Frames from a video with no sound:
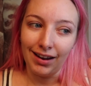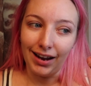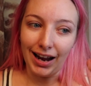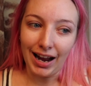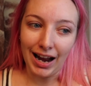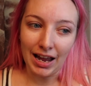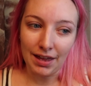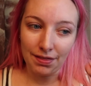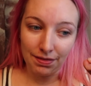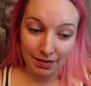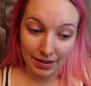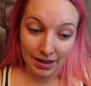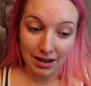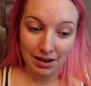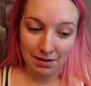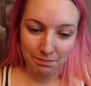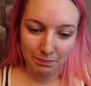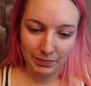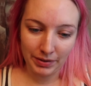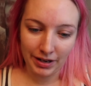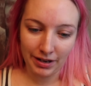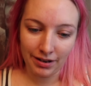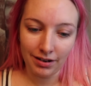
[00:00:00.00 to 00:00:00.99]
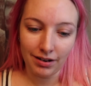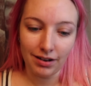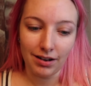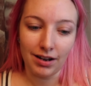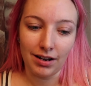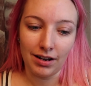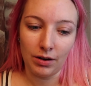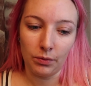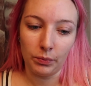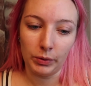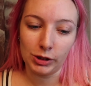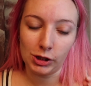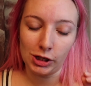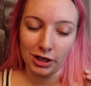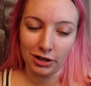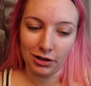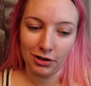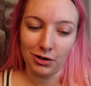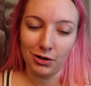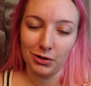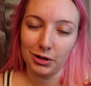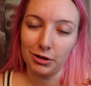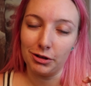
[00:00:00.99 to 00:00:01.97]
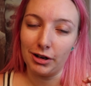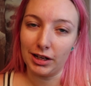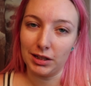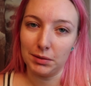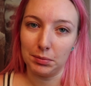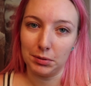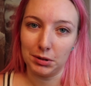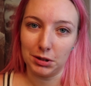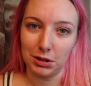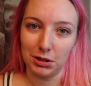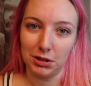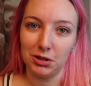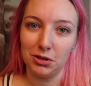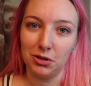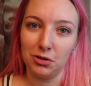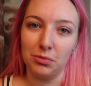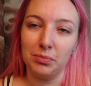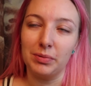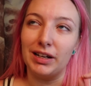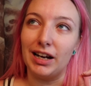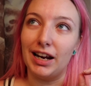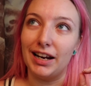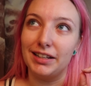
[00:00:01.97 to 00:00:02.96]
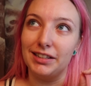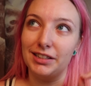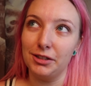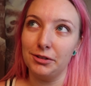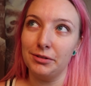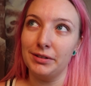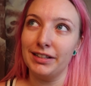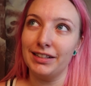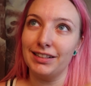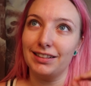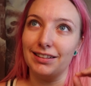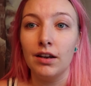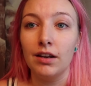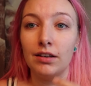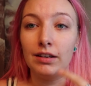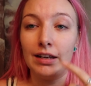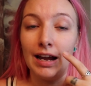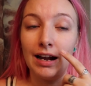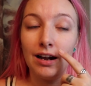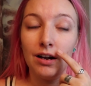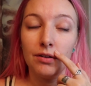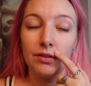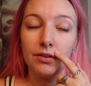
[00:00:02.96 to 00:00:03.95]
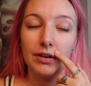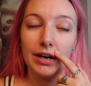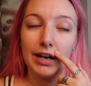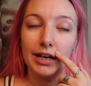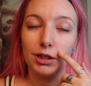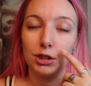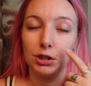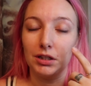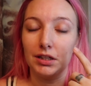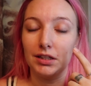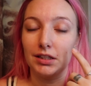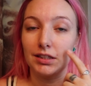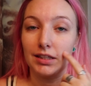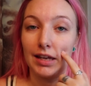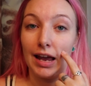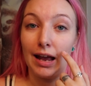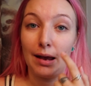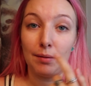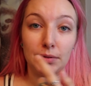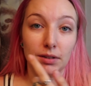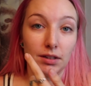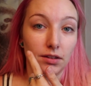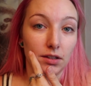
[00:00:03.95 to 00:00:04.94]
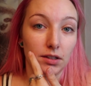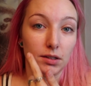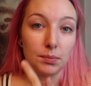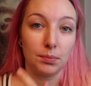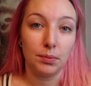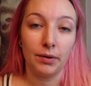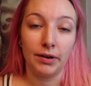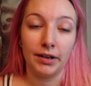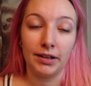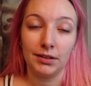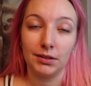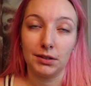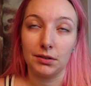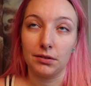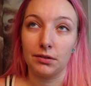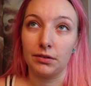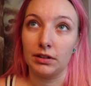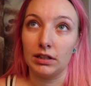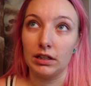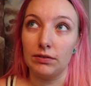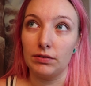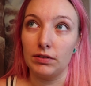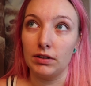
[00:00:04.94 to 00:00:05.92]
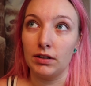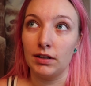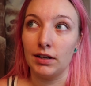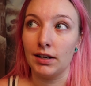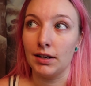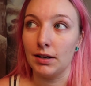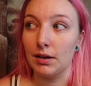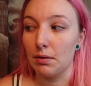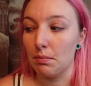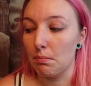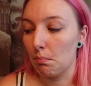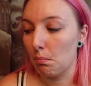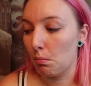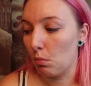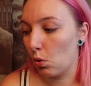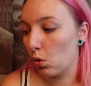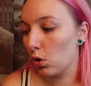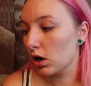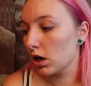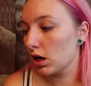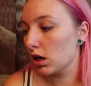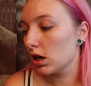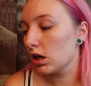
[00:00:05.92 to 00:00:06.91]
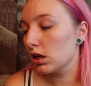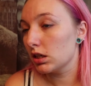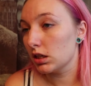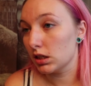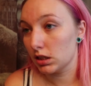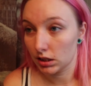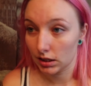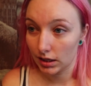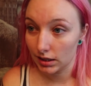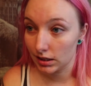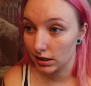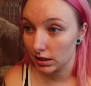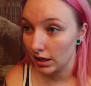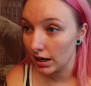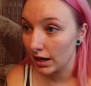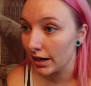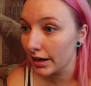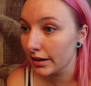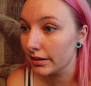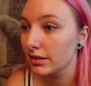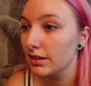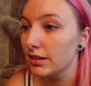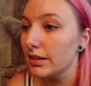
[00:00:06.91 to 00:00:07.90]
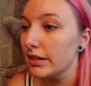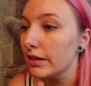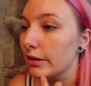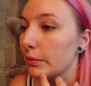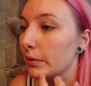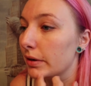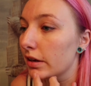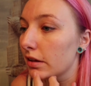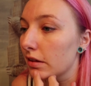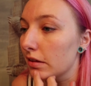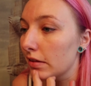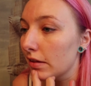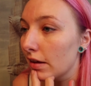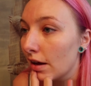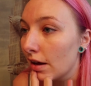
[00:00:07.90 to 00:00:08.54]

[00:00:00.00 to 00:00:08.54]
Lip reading: at them, which I know you're not supposed to do, but I do it. Now they're actually scabs at this point, so they're even more disgusting to deal with.